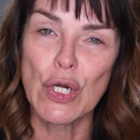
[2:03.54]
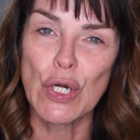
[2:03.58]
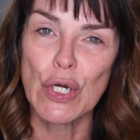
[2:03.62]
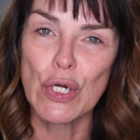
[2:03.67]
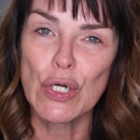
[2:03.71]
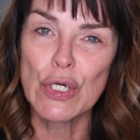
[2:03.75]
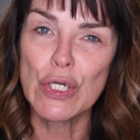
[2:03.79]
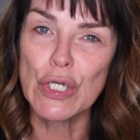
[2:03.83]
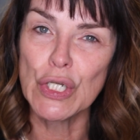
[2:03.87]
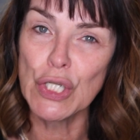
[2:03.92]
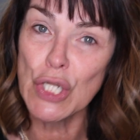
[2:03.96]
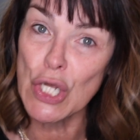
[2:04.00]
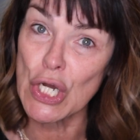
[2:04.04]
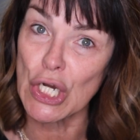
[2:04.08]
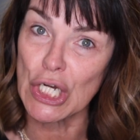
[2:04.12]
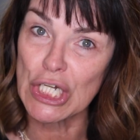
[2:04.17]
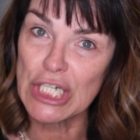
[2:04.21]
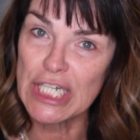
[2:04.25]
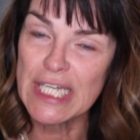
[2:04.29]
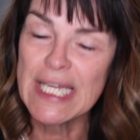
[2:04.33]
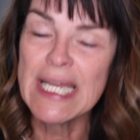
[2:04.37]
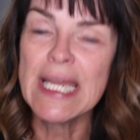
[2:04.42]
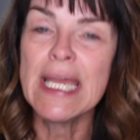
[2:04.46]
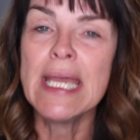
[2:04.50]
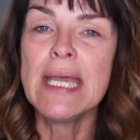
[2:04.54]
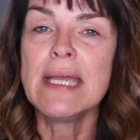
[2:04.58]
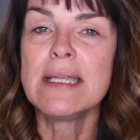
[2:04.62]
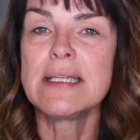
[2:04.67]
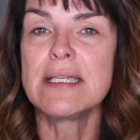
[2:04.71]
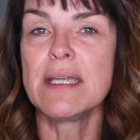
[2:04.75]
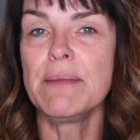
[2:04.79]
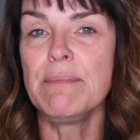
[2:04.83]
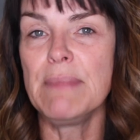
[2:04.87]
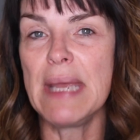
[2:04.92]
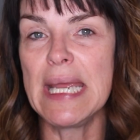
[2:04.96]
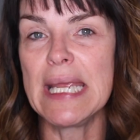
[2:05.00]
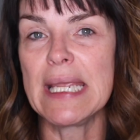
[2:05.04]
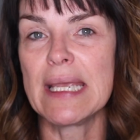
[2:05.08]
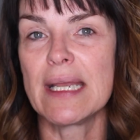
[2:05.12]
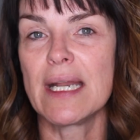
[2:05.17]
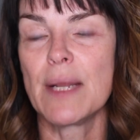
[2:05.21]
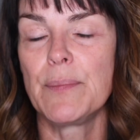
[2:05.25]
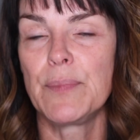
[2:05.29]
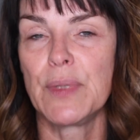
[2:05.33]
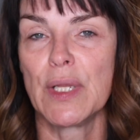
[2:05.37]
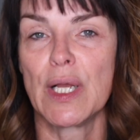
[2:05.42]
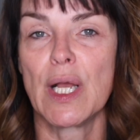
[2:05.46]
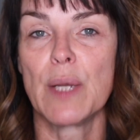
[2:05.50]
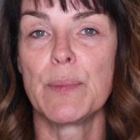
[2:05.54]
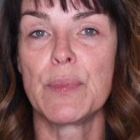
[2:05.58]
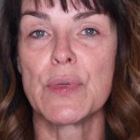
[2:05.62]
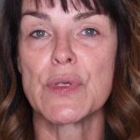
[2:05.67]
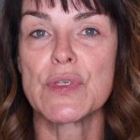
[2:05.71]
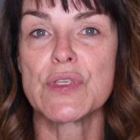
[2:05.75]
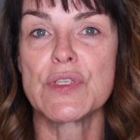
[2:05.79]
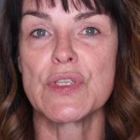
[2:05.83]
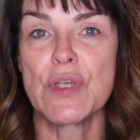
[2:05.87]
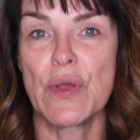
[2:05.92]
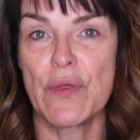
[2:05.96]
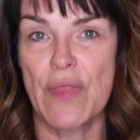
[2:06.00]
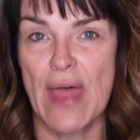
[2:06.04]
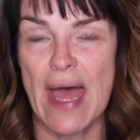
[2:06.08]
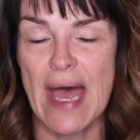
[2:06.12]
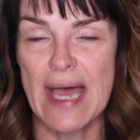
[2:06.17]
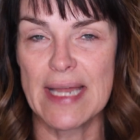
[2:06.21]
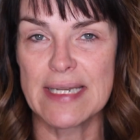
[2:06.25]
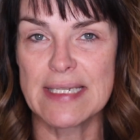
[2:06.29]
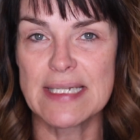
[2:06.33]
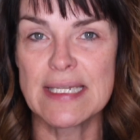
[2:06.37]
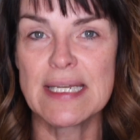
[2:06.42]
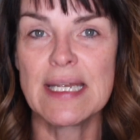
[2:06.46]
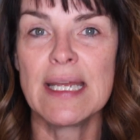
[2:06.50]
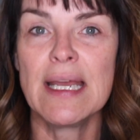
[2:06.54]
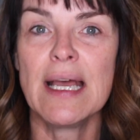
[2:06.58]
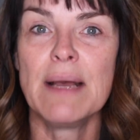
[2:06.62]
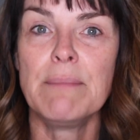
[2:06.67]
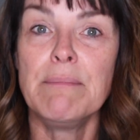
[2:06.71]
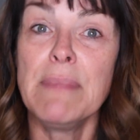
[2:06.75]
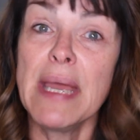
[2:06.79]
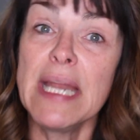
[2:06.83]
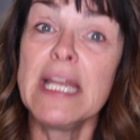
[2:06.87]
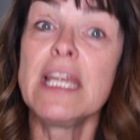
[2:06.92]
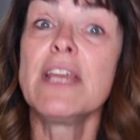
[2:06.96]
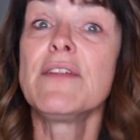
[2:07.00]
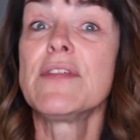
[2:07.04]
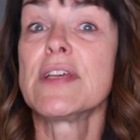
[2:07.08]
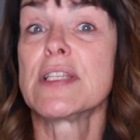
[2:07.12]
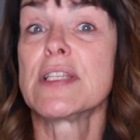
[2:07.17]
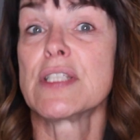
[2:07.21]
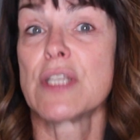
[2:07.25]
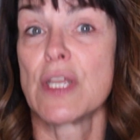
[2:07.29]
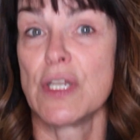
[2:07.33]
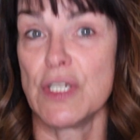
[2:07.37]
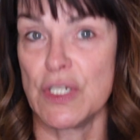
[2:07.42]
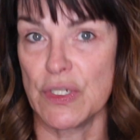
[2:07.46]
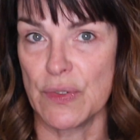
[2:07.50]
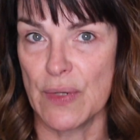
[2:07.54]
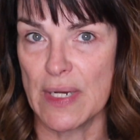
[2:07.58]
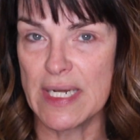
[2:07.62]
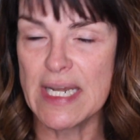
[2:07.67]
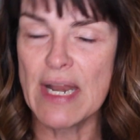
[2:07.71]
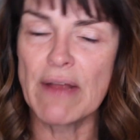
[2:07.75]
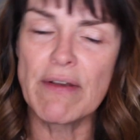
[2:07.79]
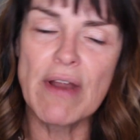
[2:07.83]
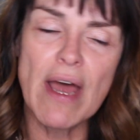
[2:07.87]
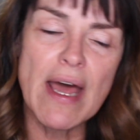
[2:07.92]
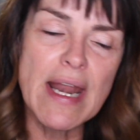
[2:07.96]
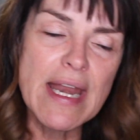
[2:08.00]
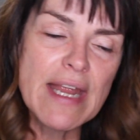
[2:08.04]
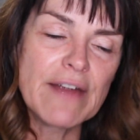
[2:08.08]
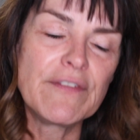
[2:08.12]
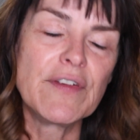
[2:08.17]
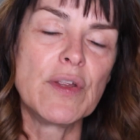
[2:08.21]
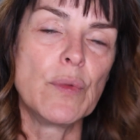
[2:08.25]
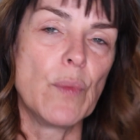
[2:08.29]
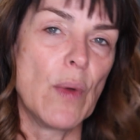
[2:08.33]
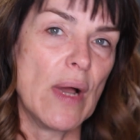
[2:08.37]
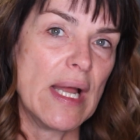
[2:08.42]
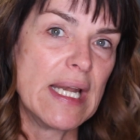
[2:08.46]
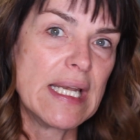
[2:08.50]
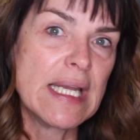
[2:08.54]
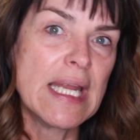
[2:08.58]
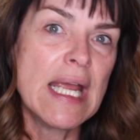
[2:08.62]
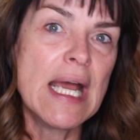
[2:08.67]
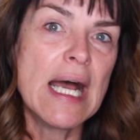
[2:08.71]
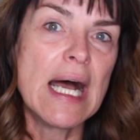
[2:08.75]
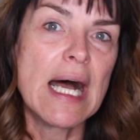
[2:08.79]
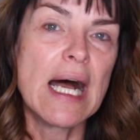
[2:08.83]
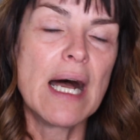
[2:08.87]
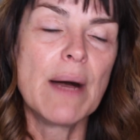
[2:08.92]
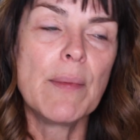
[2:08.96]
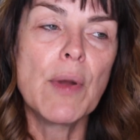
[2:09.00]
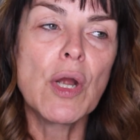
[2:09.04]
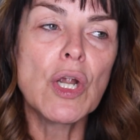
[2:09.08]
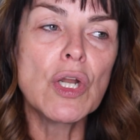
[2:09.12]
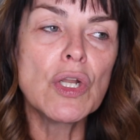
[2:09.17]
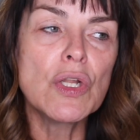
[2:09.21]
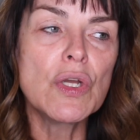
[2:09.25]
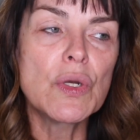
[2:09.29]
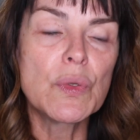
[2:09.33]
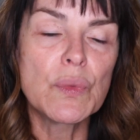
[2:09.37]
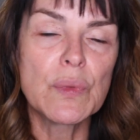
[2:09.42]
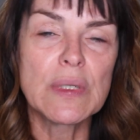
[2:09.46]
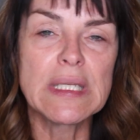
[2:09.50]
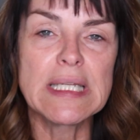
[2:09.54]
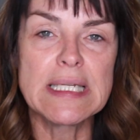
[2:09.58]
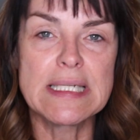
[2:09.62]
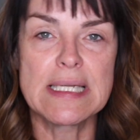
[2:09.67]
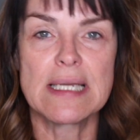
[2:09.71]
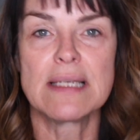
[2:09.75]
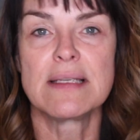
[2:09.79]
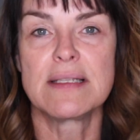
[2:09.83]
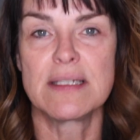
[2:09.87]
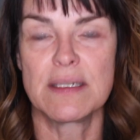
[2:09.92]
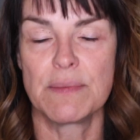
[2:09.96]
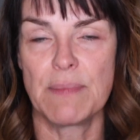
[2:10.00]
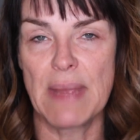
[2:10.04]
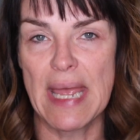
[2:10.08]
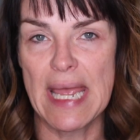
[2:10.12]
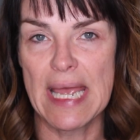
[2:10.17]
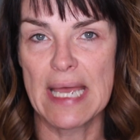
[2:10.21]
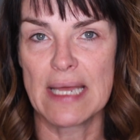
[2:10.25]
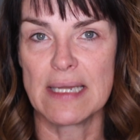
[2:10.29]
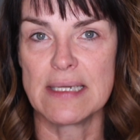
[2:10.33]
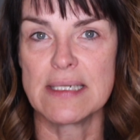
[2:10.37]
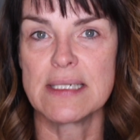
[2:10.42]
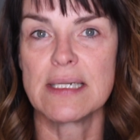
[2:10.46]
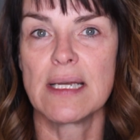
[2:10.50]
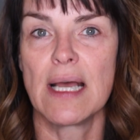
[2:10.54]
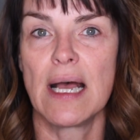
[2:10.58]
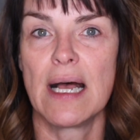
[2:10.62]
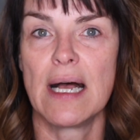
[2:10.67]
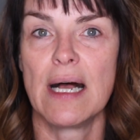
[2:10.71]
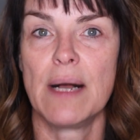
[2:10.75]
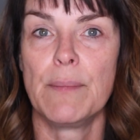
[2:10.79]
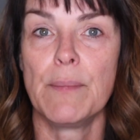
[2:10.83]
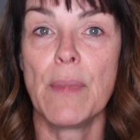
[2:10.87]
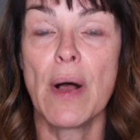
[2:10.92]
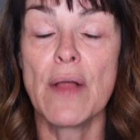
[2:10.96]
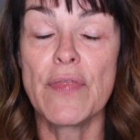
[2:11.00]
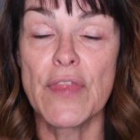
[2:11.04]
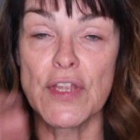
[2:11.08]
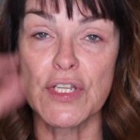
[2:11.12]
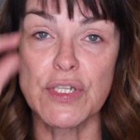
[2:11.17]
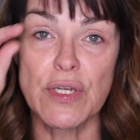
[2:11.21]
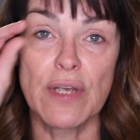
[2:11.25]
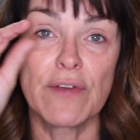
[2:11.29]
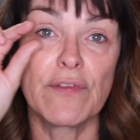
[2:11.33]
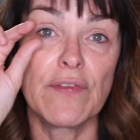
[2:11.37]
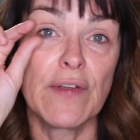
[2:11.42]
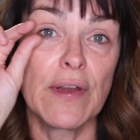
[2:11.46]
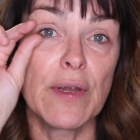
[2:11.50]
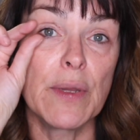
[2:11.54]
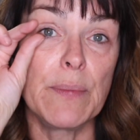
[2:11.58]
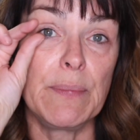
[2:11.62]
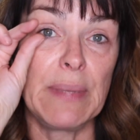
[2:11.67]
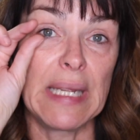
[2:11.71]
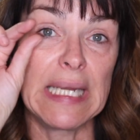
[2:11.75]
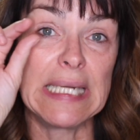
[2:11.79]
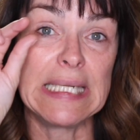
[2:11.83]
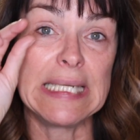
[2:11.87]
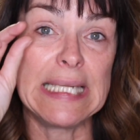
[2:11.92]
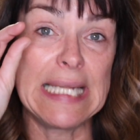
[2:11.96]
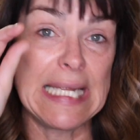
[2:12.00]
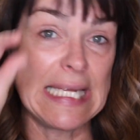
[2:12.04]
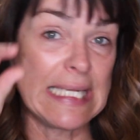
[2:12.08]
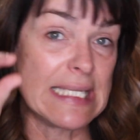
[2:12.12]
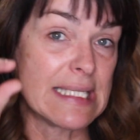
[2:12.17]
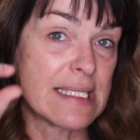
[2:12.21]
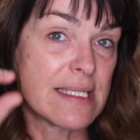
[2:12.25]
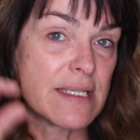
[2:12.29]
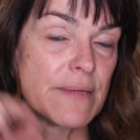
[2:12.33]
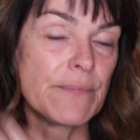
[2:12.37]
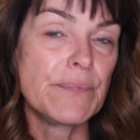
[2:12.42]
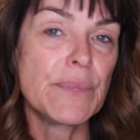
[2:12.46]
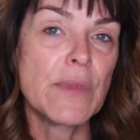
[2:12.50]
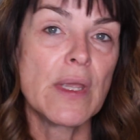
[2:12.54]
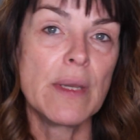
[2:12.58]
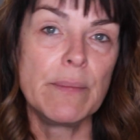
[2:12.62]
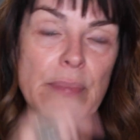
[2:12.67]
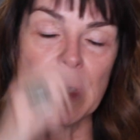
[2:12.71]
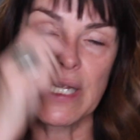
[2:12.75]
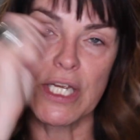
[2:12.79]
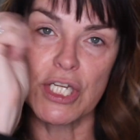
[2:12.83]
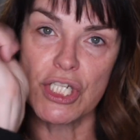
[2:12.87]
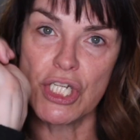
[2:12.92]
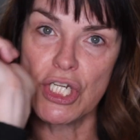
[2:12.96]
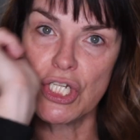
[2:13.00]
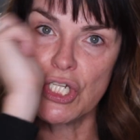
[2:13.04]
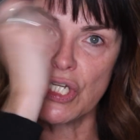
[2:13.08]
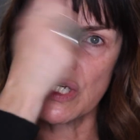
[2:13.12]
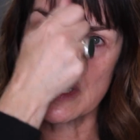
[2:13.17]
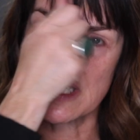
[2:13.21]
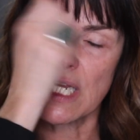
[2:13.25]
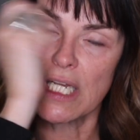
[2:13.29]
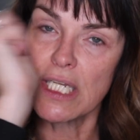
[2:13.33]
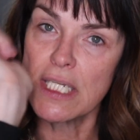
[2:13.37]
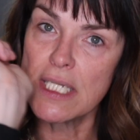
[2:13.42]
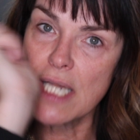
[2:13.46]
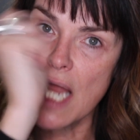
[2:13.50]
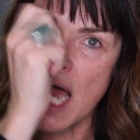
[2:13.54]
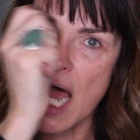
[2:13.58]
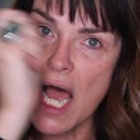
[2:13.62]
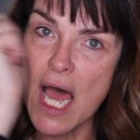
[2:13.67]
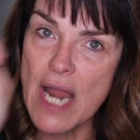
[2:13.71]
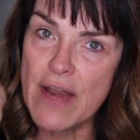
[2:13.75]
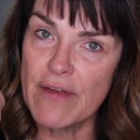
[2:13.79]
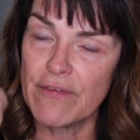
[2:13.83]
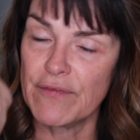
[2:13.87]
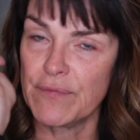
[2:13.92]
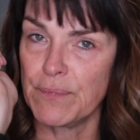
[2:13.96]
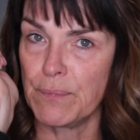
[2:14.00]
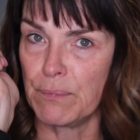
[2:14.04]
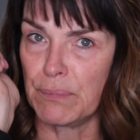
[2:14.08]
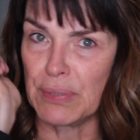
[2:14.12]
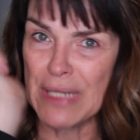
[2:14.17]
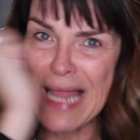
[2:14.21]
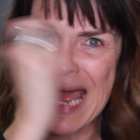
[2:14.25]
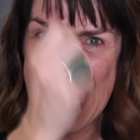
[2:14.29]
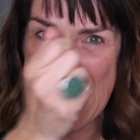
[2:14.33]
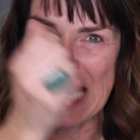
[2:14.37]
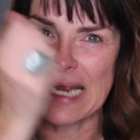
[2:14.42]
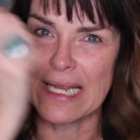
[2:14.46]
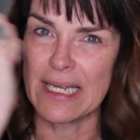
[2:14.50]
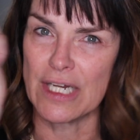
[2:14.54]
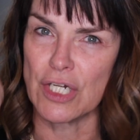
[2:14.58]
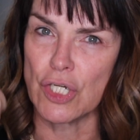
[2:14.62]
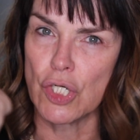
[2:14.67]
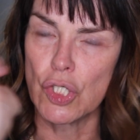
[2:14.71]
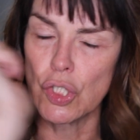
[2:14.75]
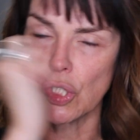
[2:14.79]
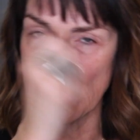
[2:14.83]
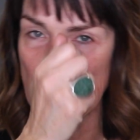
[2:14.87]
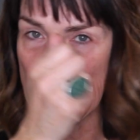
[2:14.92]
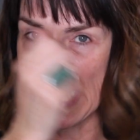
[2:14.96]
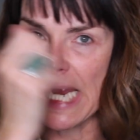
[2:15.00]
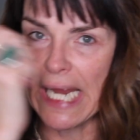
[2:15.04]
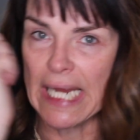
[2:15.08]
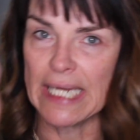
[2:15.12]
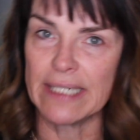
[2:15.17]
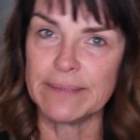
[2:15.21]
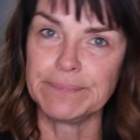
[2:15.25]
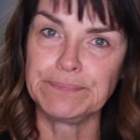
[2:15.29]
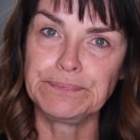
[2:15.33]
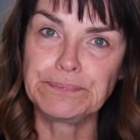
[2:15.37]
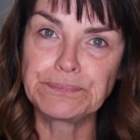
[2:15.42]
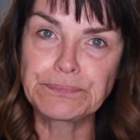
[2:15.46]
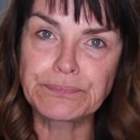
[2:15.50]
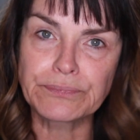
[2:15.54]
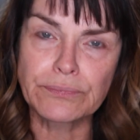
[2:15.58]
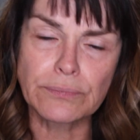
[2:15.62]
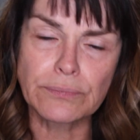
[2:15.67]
her look to make it applicable so that many of us can do it. Now, not everyone. Um, her look really does demand um, that you have very big lids because she does a lot of black and gray and